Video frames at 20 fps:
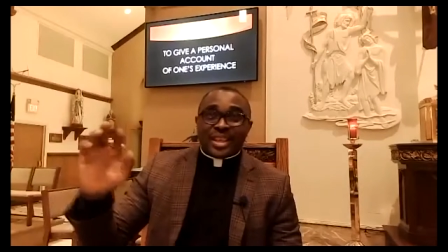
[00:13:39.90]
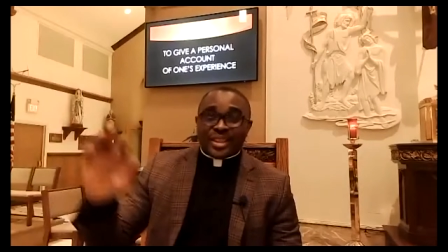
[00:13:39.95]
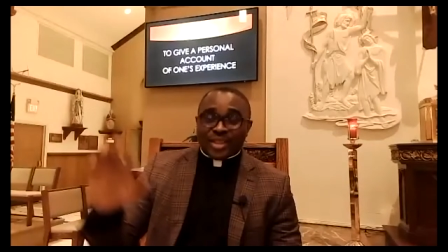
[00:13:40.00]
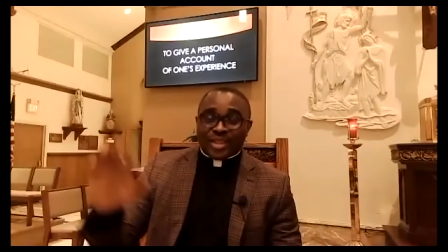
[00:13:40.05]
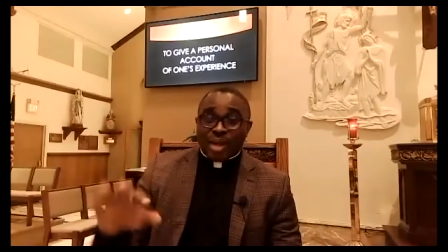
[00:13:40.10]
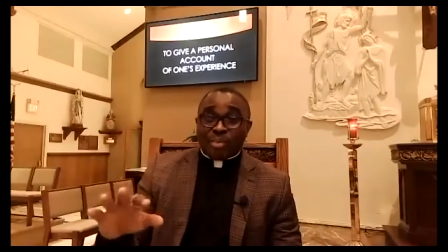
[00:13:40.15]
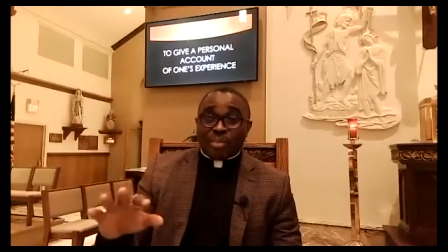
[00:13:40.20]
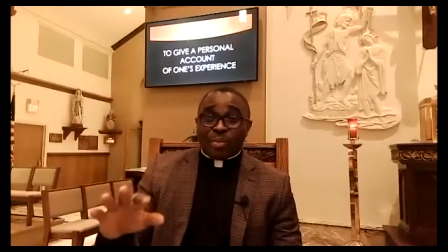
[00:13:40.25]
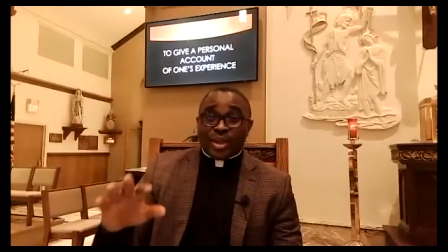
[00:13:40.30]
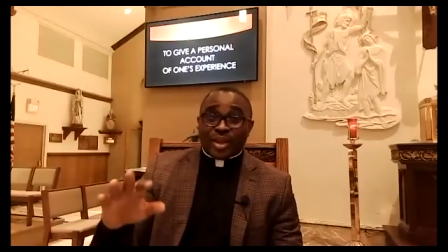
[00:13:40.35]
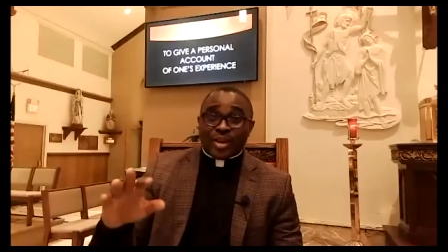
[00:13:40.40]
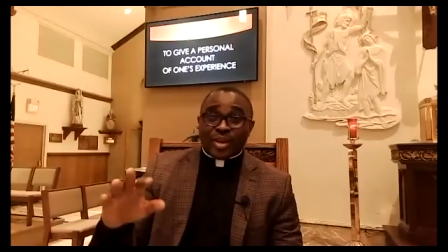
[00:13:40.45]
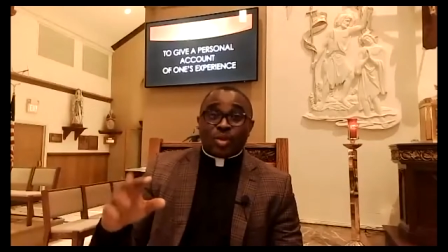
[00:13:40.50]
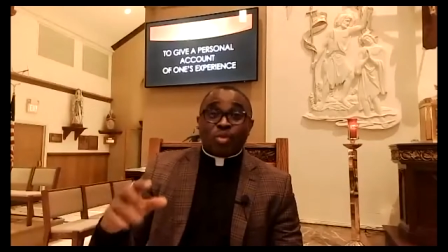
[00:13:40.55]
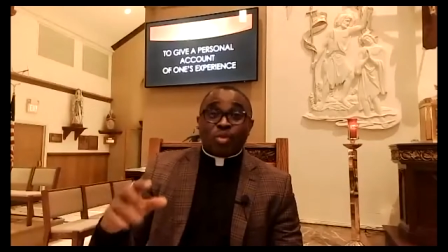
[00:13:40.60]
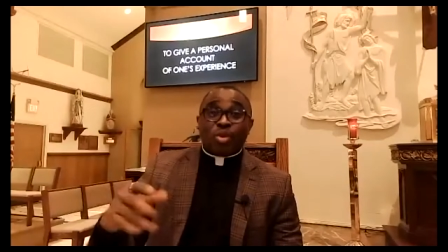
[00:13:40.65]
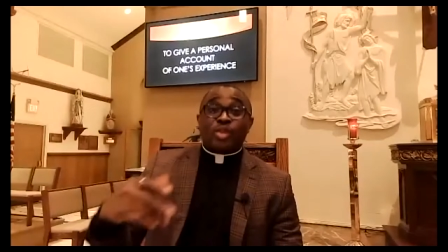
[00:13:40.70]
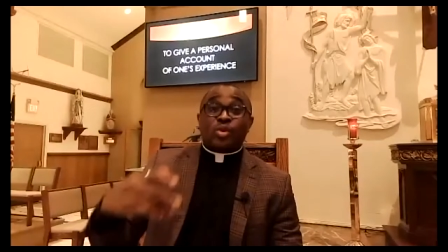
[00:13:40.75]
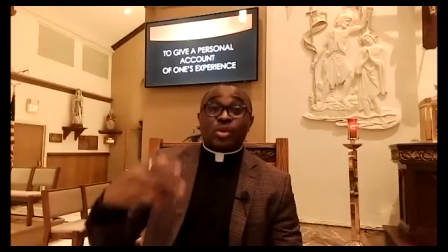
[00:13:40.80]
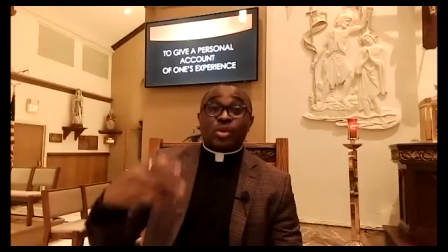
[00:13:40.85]
topic,
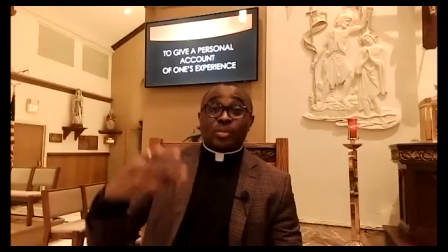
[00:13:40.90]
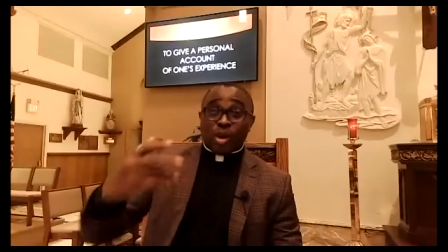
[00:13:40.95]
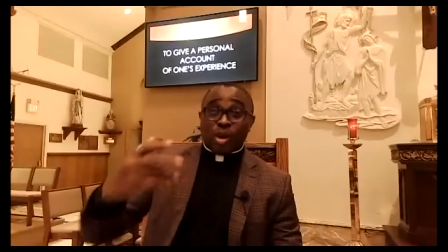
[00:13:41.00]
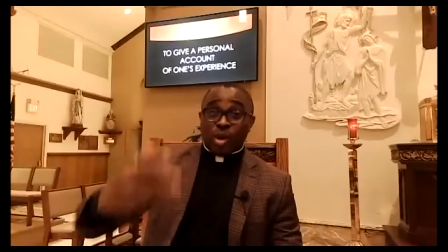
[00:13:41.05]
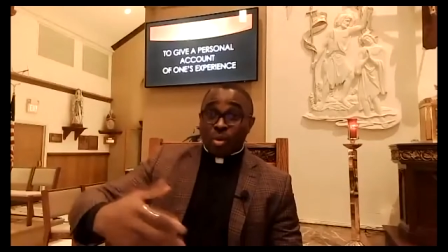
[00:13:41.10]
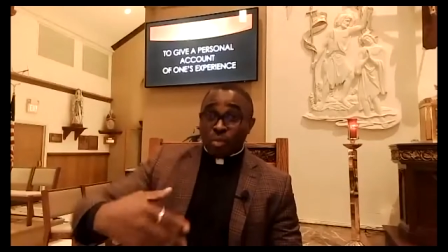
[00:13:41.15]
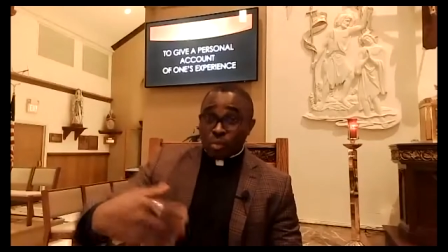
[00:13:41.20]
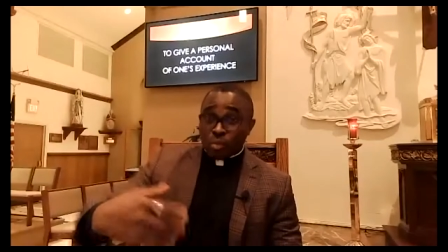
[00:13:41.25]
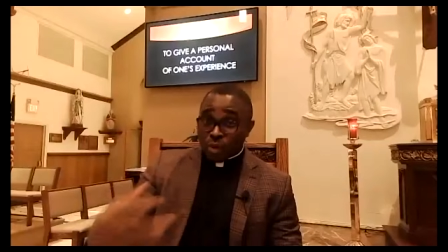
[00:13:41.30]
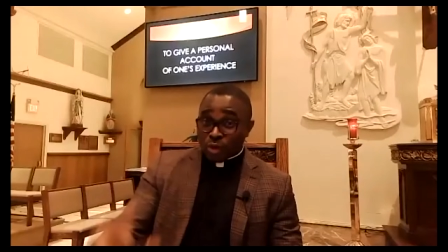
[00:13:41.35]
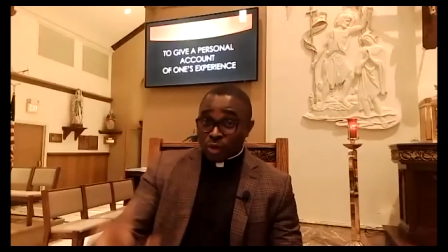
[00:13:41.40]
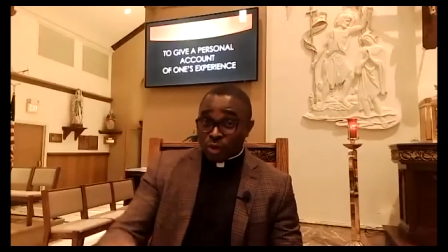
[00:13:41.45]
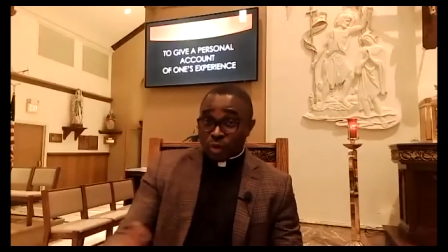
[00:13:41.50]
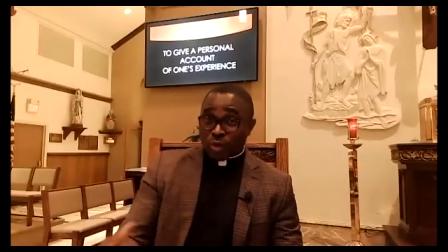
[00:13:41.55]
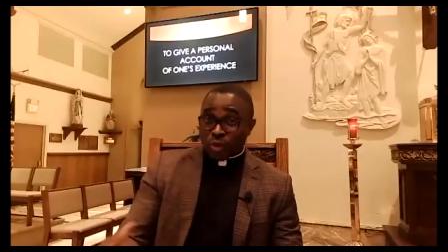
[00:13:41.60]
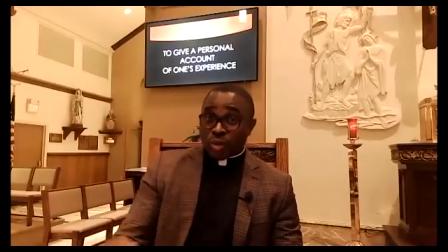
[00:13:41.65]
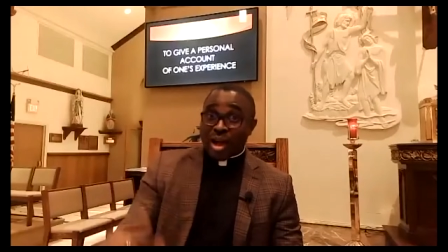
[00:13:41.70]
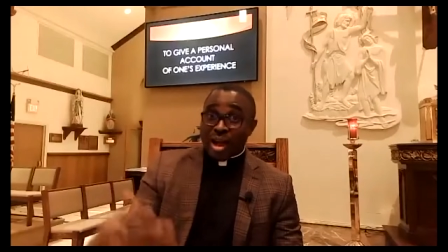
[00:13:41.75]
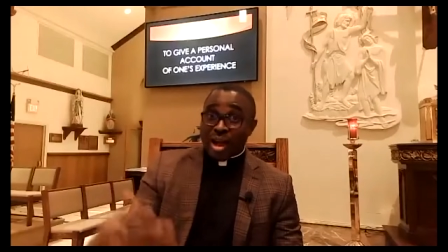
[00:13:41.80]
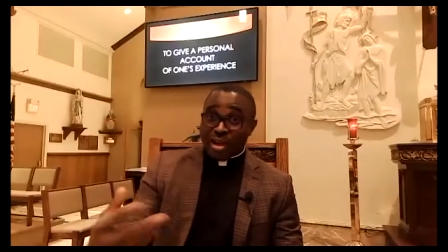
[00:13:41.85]
which will become
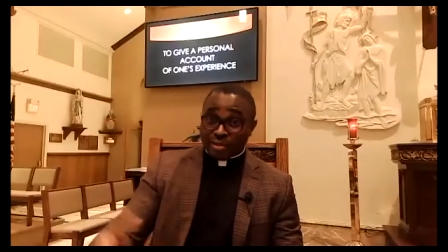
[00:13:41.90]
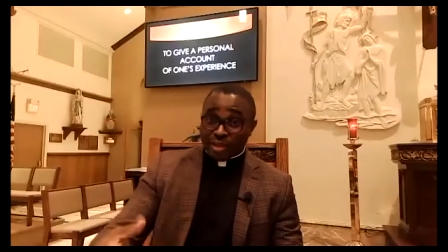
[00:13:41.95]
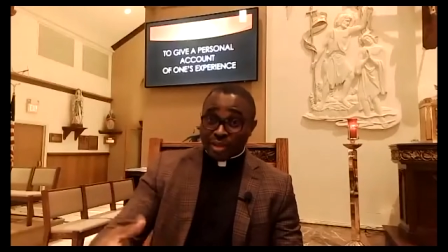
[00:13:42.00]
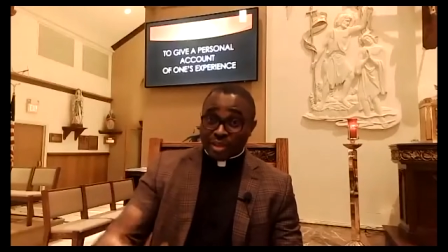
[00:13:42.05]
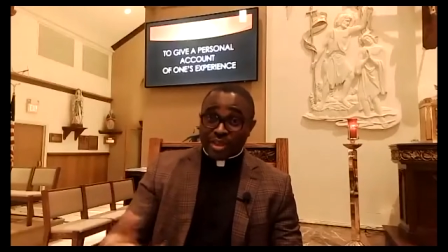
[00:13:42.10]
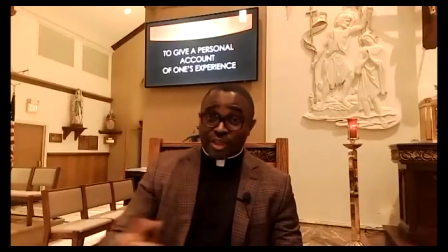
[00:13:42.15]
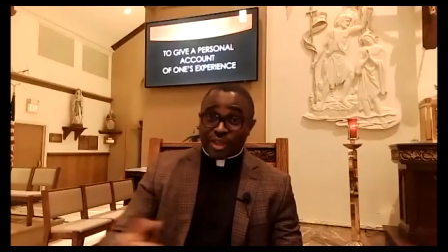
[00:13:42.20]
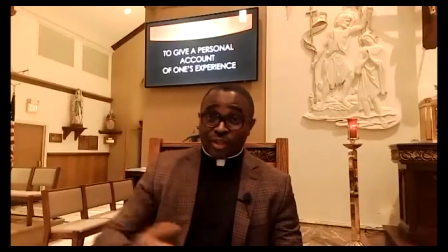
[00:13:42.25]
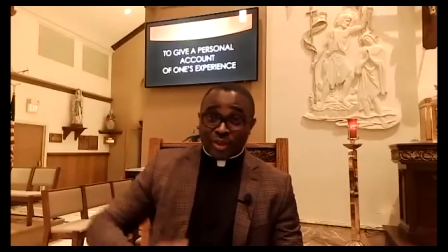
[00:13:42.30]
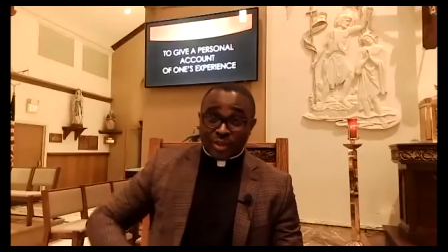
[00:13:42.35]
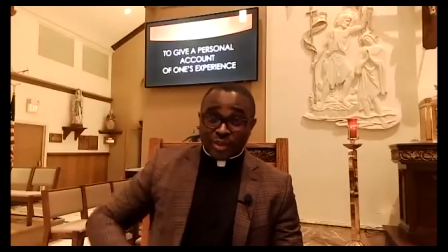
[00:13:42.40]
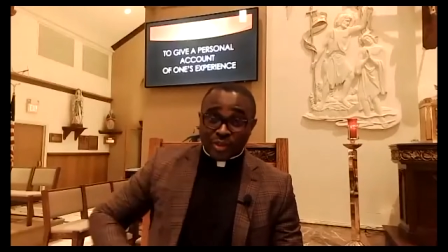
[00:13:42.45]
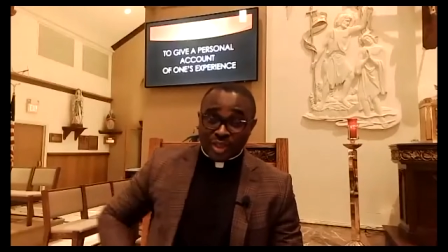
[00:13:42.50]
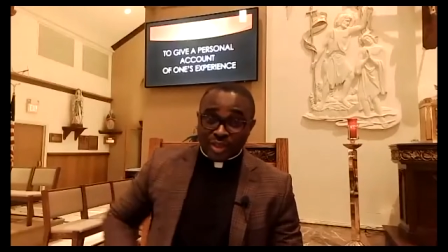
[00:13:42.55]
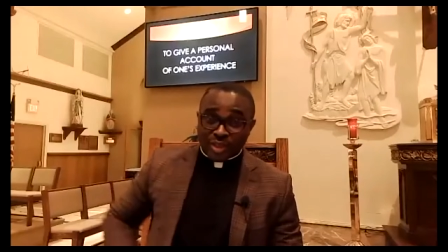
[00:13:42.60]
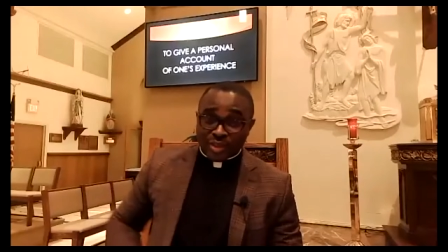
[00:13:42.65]
usual after this retreat.